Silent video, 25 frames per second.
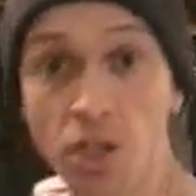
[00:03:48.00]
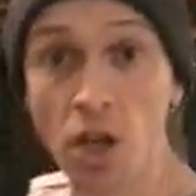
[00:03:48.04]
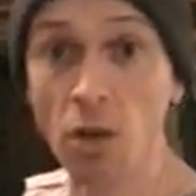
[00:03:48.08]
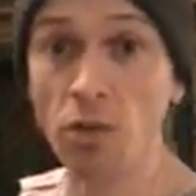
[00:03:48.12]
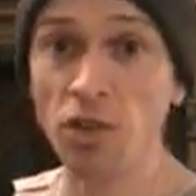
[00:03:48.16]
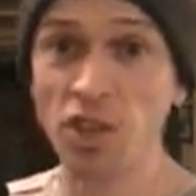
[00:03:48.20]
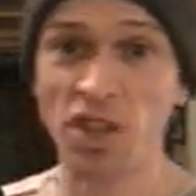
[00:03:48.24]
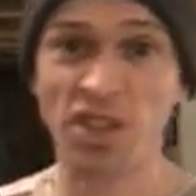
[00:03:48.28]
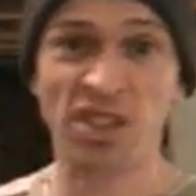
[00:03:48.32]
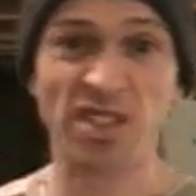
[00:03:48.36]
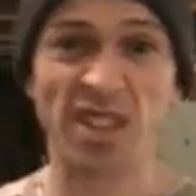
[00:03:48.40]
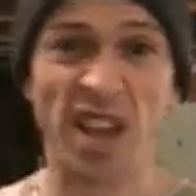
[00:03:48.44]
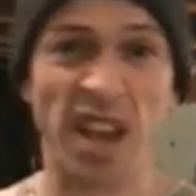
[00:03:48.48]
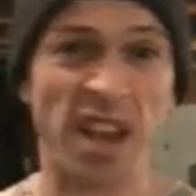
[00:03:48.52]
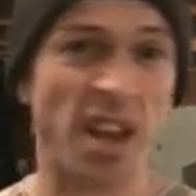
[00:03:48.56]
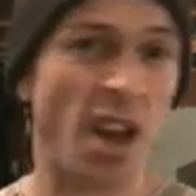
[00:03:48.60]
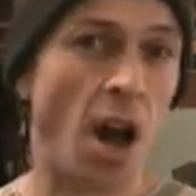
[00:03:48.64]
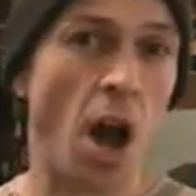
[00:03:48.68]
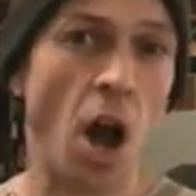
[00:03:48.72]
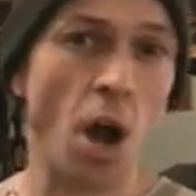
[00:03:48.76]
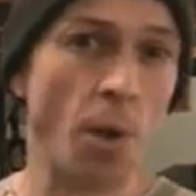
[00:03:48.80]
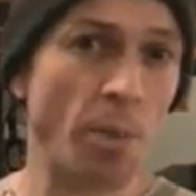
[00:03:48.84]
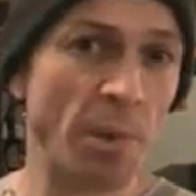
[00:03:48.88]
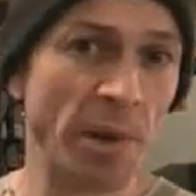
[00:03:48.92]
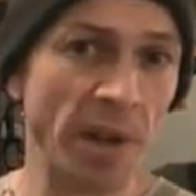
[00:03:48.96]
Don't just say
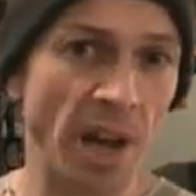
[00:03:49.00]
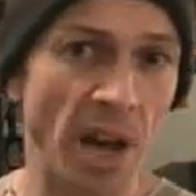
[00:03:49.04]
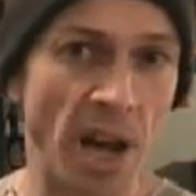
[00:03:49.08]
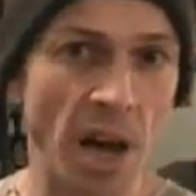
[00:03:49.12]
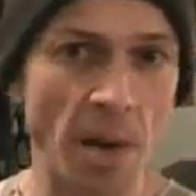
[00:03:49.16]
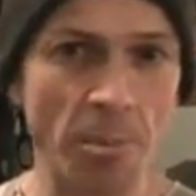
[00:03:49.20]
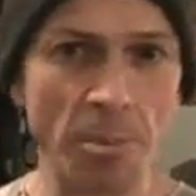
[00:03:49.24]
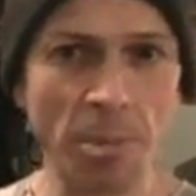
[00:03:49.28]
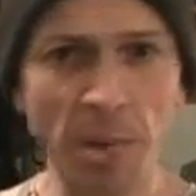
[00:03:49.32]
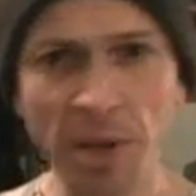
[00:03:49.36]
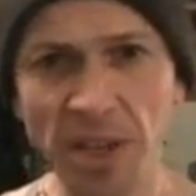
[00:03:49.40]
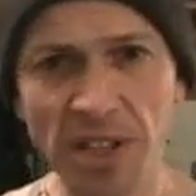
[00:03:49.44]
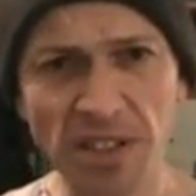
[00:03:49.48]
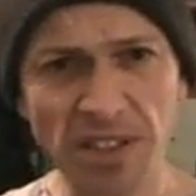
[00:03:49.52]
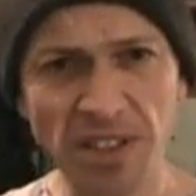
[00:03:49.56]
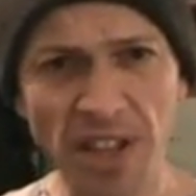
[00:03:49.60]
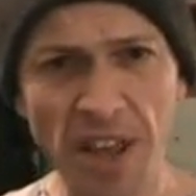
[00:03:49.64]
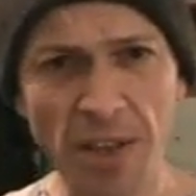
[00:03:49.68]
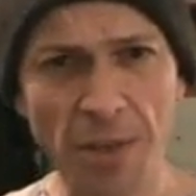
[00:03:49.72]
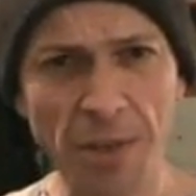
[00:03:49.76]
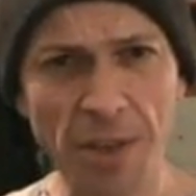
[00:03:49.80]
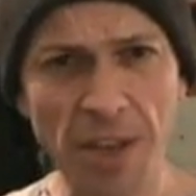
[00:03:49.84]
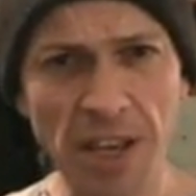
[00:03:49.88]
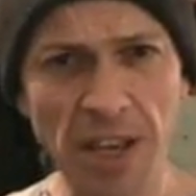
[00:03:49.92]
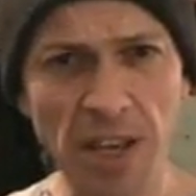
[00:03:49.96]
open it up because
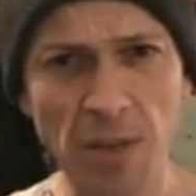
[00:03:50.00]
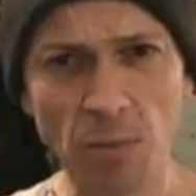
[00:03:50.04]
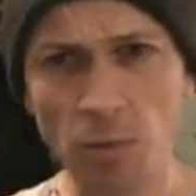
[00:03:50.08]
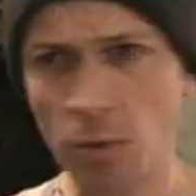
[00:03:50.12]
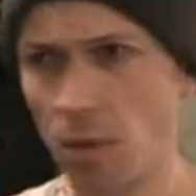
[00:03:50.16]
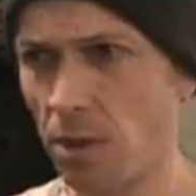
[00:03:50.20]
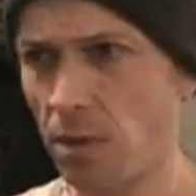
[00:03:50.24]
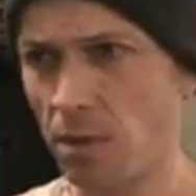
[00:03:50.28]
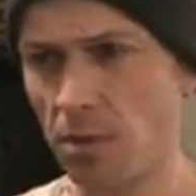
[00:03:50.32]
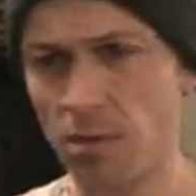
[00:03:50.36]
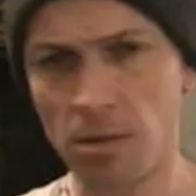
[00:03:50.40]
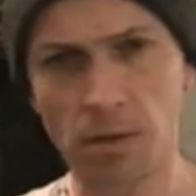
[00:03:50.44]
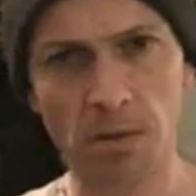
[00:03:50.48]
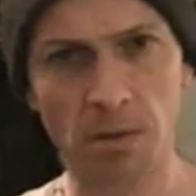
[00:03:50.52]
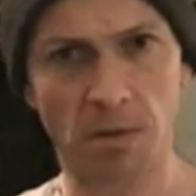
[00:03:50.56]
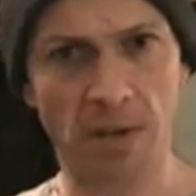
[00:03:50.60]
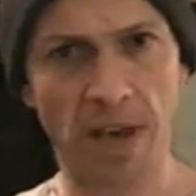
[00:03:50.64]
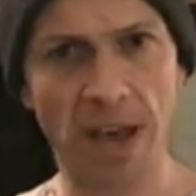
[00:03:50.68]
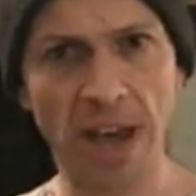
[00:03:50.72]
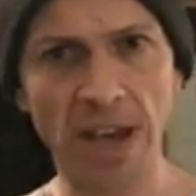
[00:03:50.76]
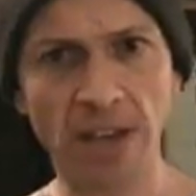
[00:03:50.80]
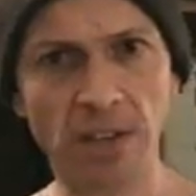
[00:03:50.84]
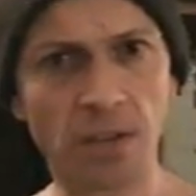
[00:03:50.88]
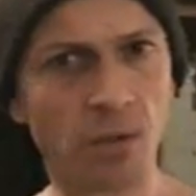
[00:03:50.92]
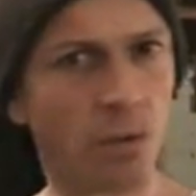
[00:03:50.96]
they're thinking, well,
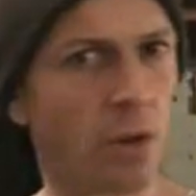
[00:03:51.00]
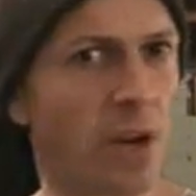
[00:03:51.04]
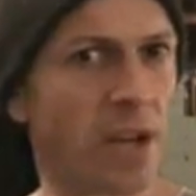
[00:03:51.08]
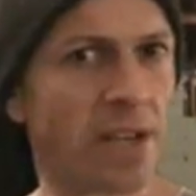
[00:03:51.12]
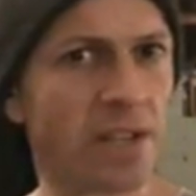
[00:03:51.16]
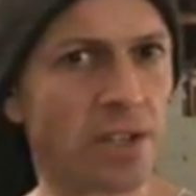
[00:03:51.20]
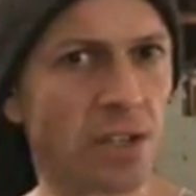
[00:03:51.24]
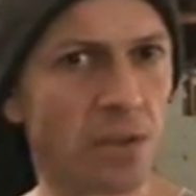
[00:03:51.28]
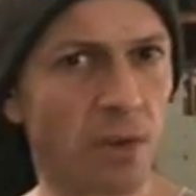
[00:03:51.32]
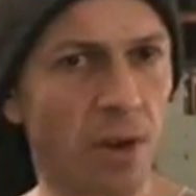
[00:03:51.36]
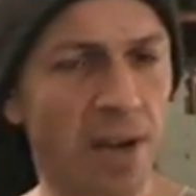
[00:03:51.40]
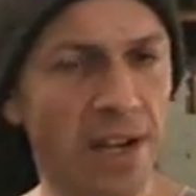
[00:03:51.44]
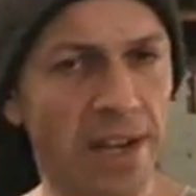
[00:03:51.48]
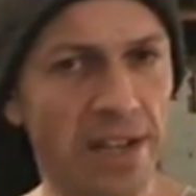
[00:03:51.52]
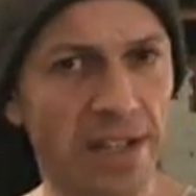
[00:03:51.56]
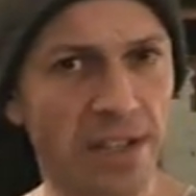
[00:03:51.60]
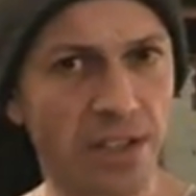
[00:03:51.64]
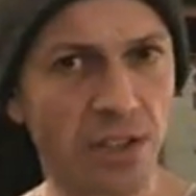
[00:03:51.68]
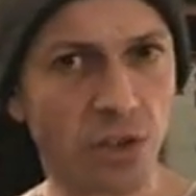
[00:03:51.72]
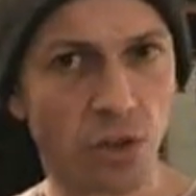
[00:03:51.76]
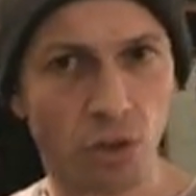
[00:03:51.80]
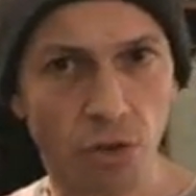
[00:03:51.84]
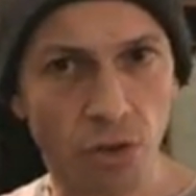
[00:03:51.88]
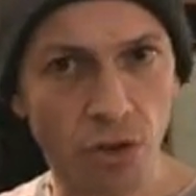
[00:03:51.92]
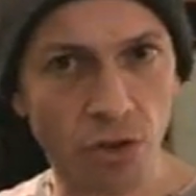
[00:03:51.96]
okay, so I, do I need a
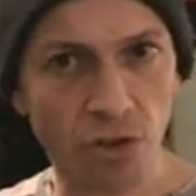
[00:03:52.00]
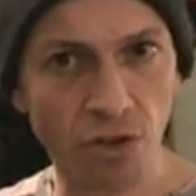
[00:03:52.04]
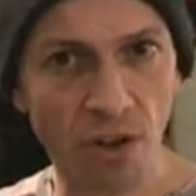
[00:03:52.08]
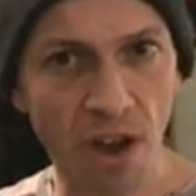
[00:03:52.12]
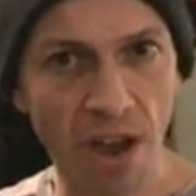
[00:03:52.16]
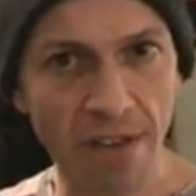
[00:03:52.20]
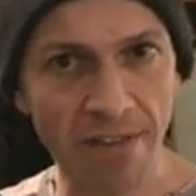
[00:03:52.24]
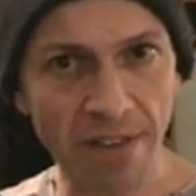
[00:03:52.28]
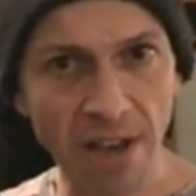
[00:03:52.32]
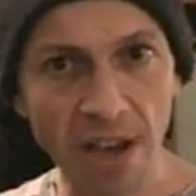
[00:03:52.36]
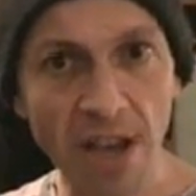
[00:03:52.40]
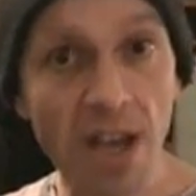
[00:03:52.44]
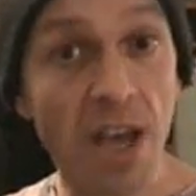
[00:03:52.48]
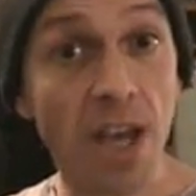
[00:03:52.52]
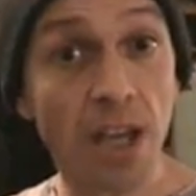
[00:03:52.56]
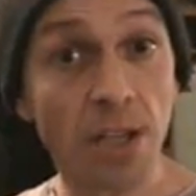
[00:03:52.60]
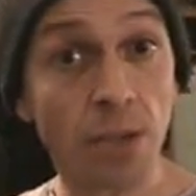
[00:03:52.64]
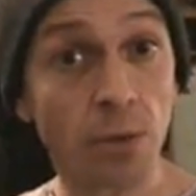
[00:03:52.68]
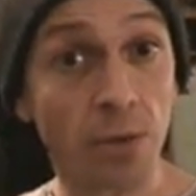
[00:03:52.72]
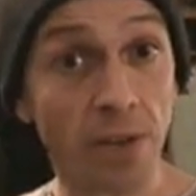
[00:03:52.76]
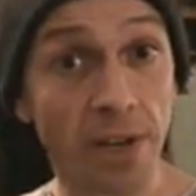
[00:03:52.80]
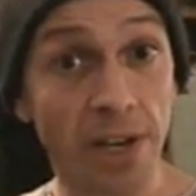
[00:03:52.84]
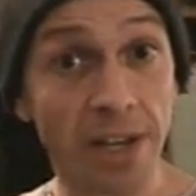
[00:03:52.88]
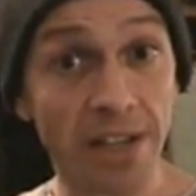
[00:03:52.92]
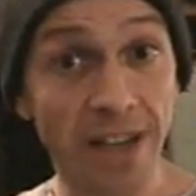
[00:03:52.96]
screwdriver?
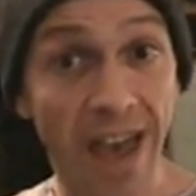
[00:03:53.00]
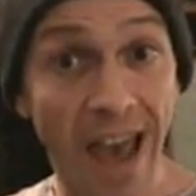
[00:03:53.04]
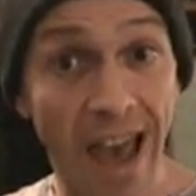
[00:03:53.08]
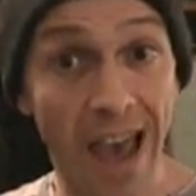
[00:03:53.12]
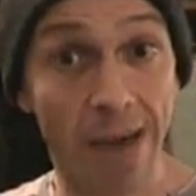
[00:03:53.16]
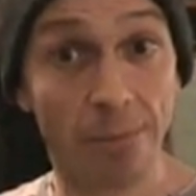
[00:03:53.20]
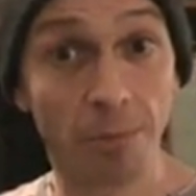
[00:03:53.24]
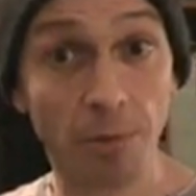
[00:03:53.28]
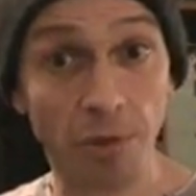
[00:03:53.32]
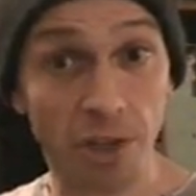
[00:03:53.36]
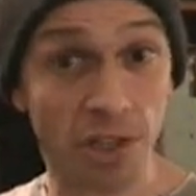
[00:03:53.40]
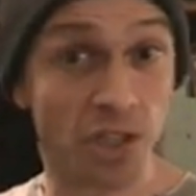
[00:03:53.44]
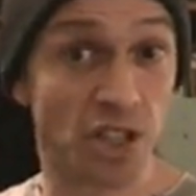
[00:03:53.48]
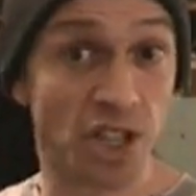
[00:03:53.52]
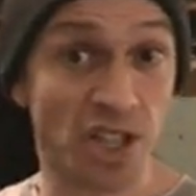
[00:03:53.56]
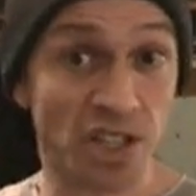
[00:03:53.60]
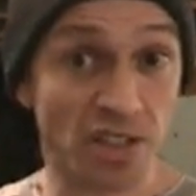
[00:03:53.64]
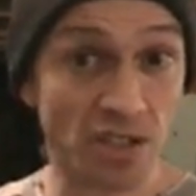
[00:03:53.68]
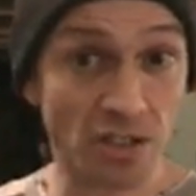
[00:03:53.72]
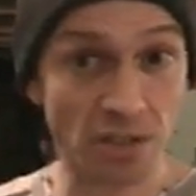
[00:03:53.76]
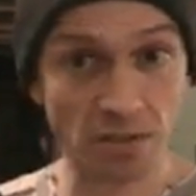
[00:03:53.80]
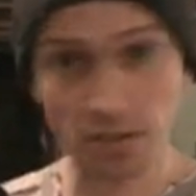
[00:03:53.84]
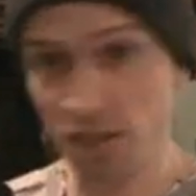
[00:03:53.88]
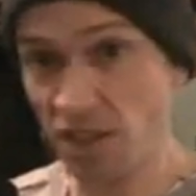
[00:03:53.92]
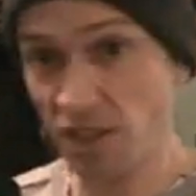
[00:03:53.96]
Do I need a hammer, a
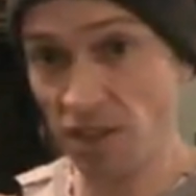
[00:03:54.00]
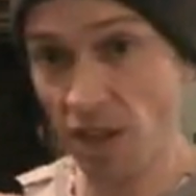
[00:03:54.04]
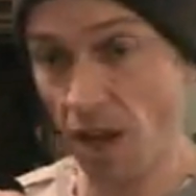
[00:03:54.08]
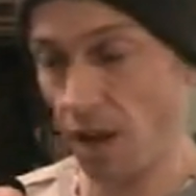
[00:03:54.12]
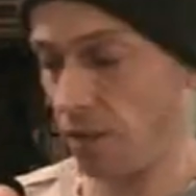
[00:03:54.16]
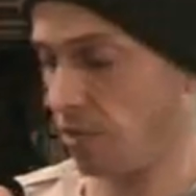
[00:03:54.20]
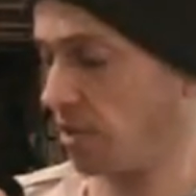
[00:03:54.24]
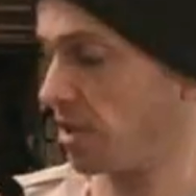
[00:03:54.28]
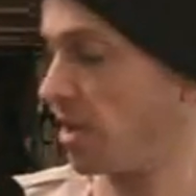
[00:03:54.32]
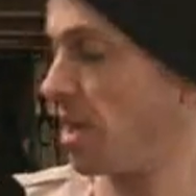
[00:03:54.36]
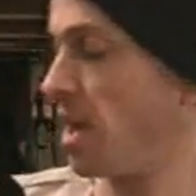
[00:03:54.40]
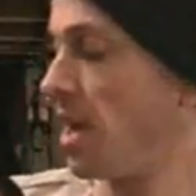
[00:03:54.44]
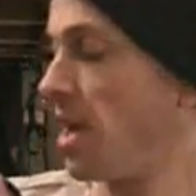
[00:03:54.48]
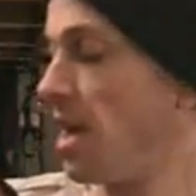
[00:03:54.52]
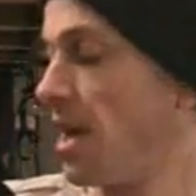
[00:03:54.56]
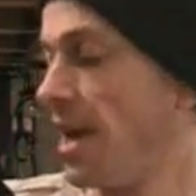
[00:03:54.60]
chisel? You don't.